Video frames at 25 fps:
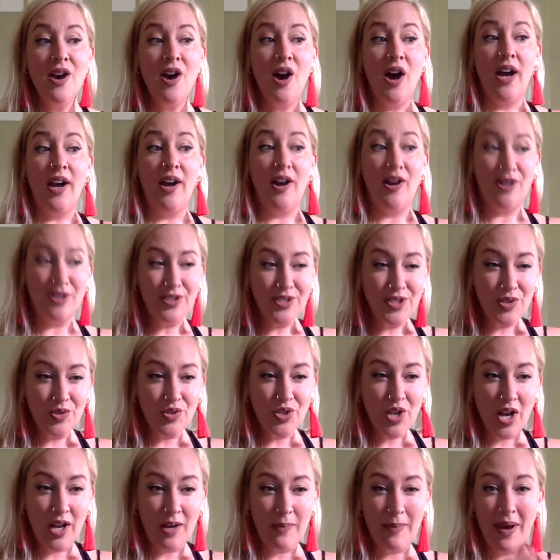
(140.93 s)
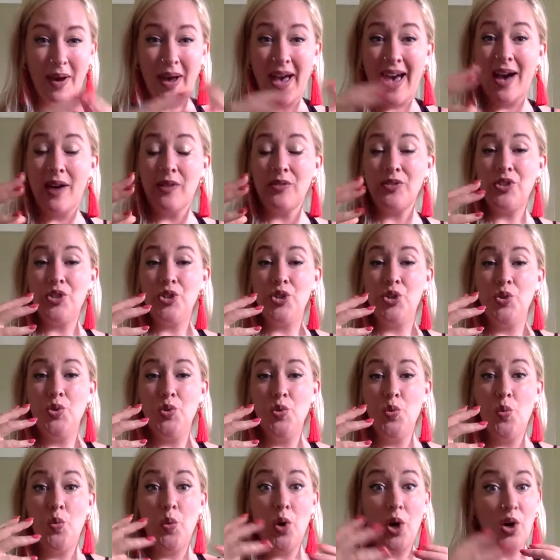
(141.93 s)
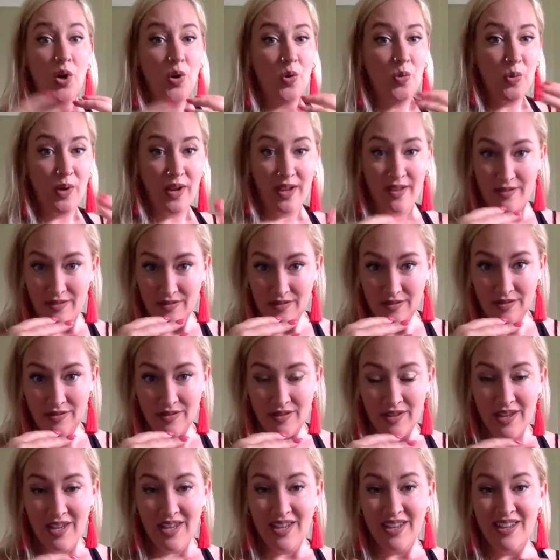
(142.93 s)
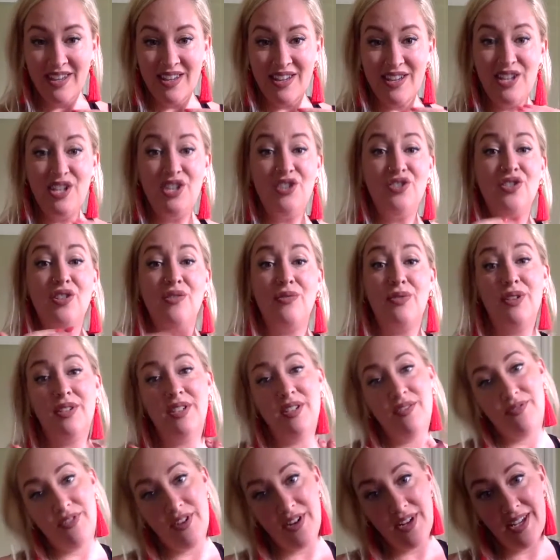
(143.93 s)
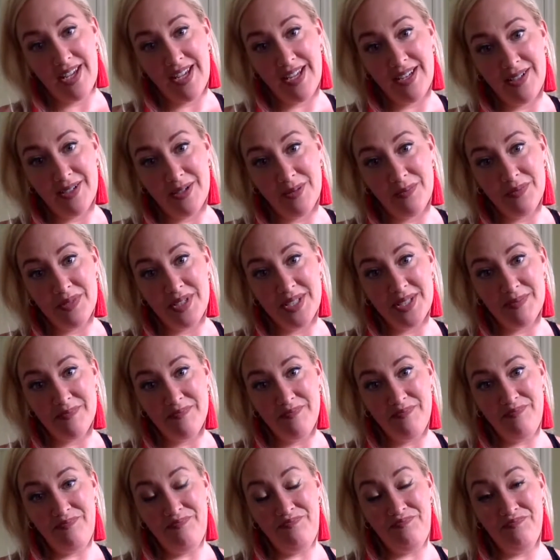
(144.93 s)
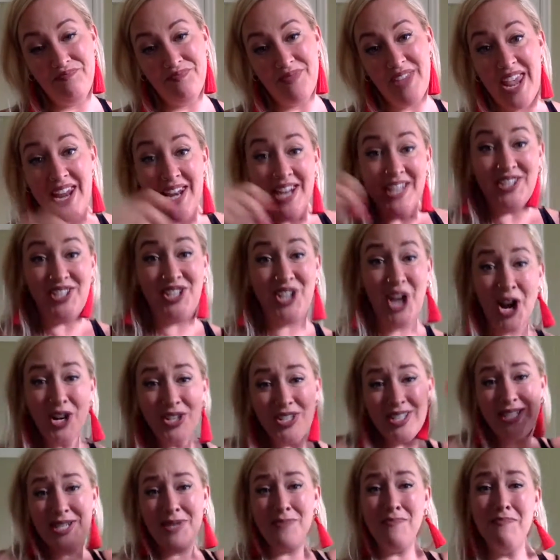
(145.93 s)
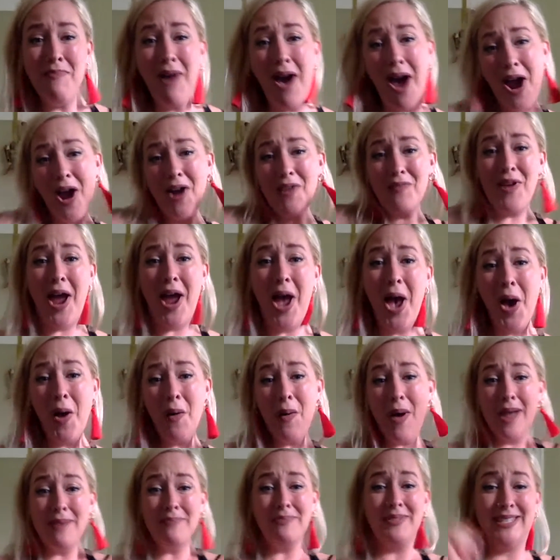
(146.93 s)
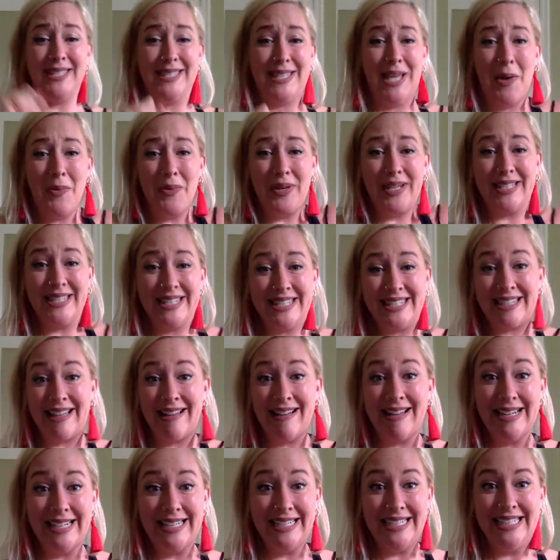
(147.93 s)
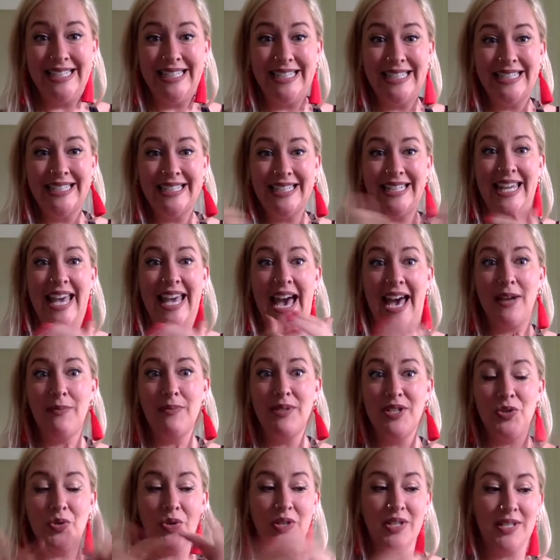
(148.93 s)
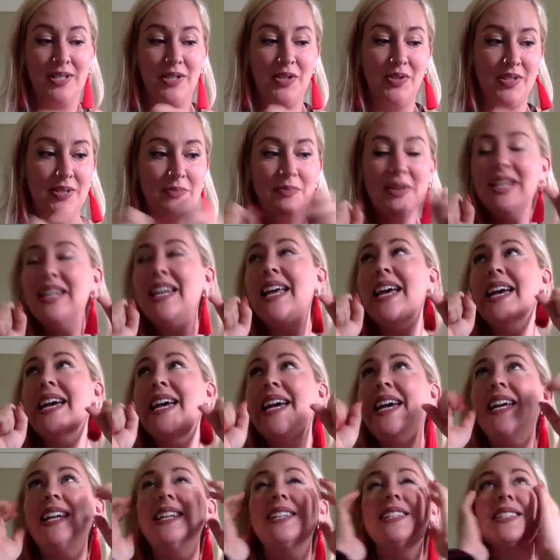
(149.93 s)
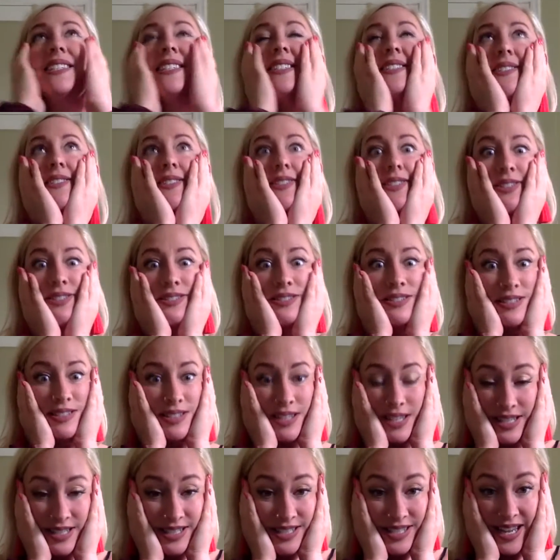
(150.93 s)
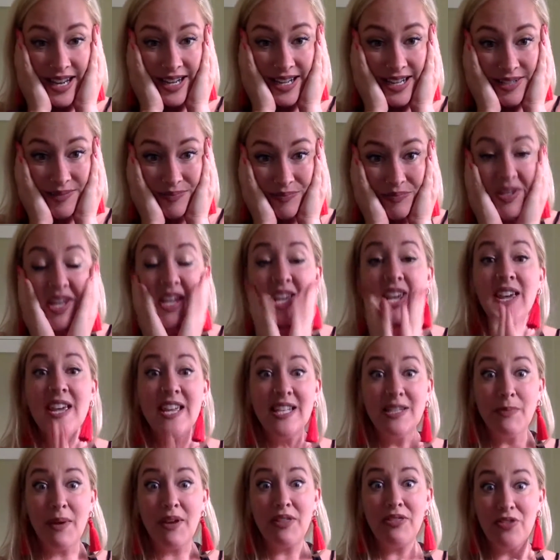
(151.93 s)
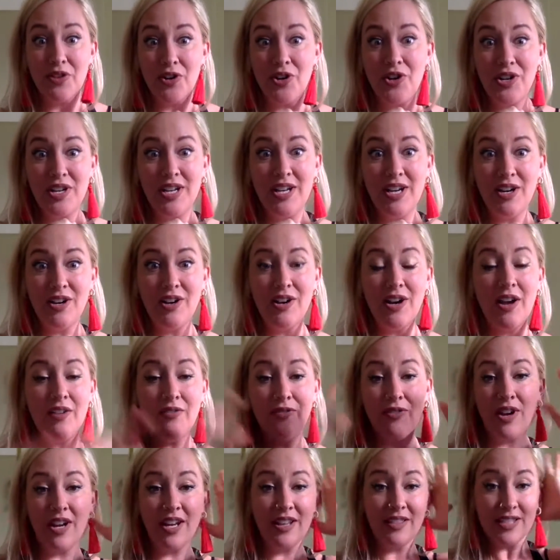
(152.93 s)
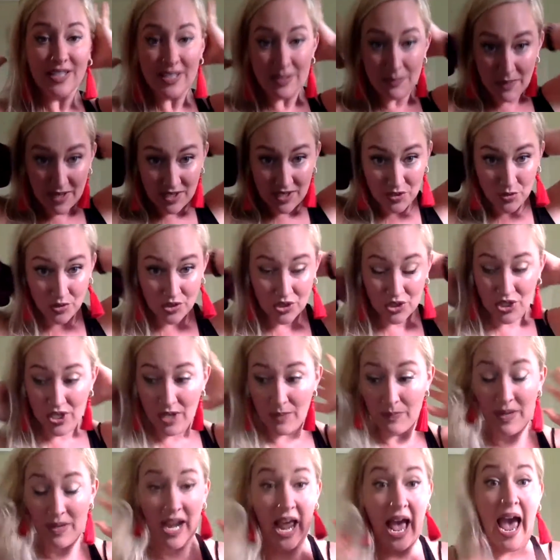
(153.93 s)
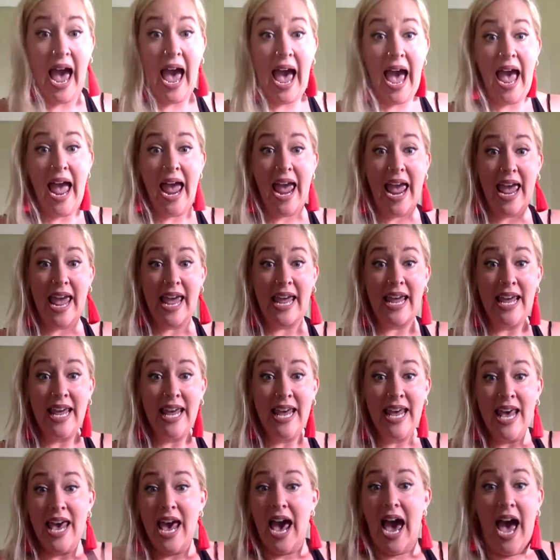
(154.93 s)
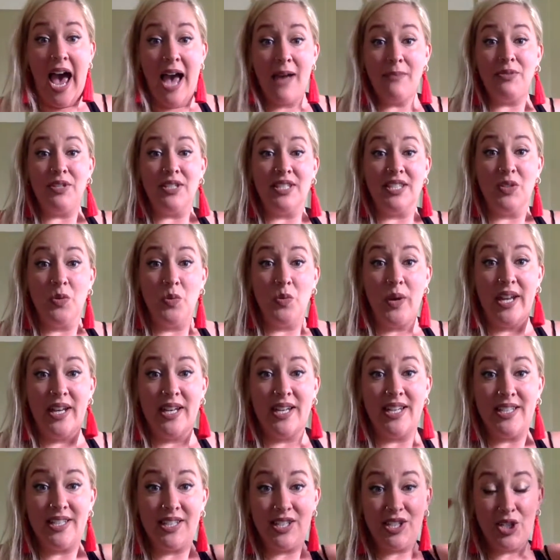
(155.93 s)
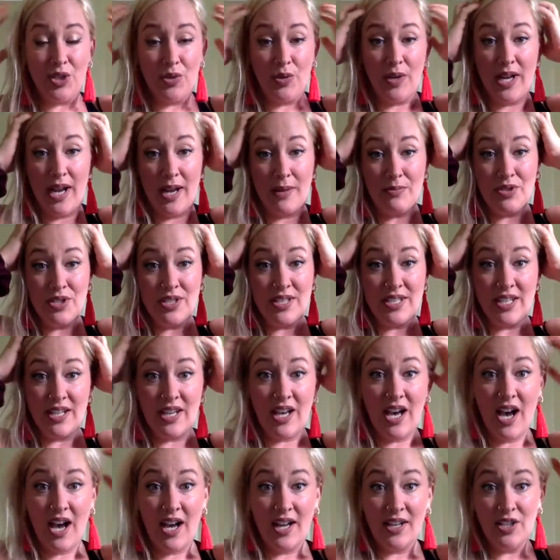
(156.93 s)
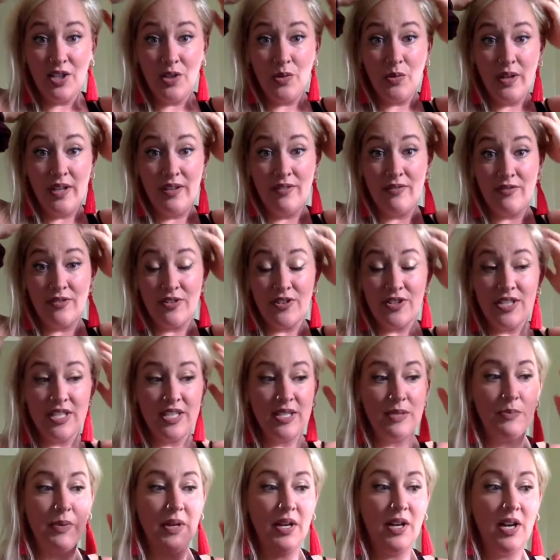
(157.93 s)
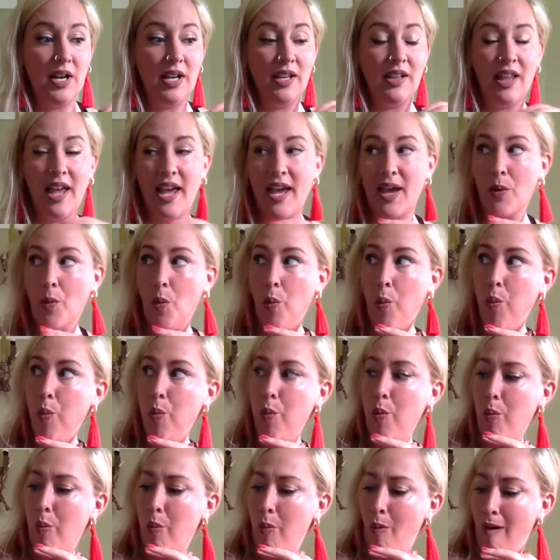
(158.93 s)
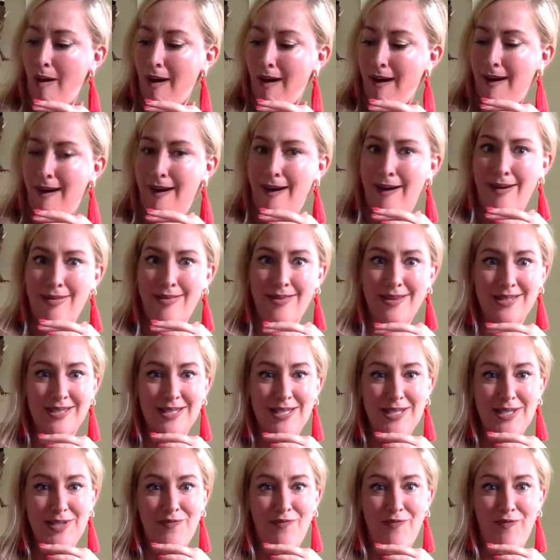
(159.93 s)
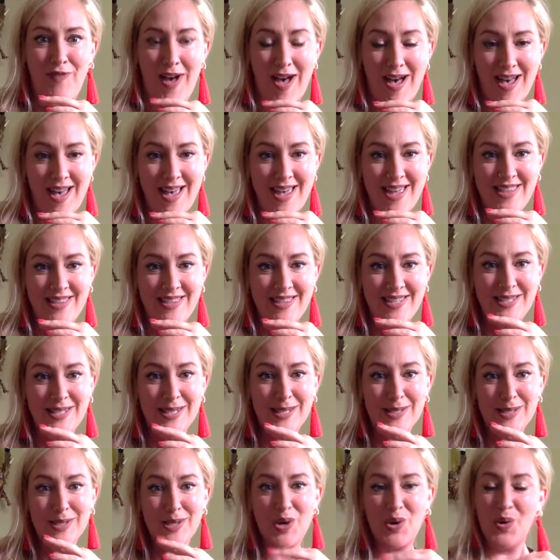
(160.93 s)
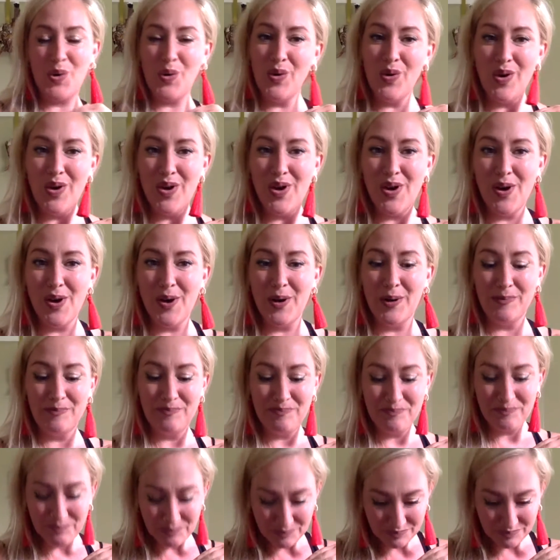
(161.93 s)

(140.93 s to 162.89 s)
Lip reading: I also talk about how to work with each of the different kingdoms. And it starts tomorrow. I'm so excited. Academy doors close at midnight. This is exciting. It's my third year of running this mentorship, and I'm just a witness to it. I'm just a conduit for spirit. Like, what? This is fun. This is cool.